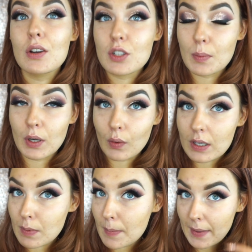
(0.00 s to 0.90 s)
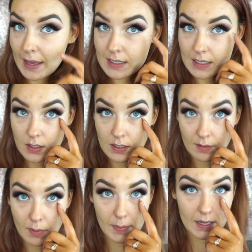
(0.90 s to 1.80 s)
So I'm going to go onto my base. As soon as I
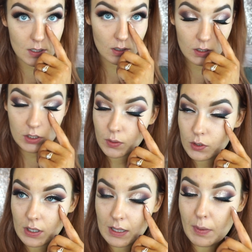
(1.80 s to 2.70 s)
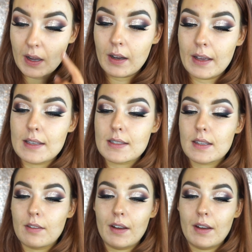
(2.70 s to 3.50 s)
have my base done, I'll do underneath my eyes. The